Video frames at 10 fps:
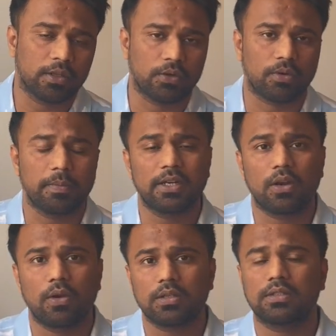If you have made a
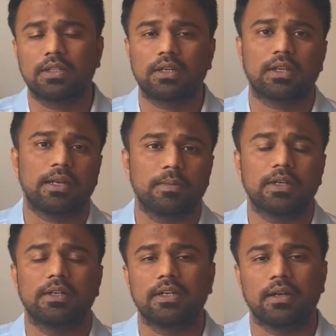loss, there can be
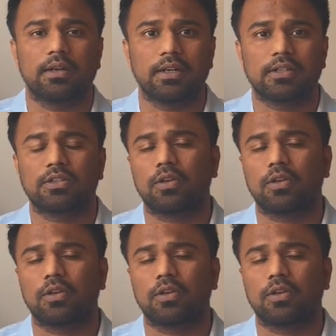a reduction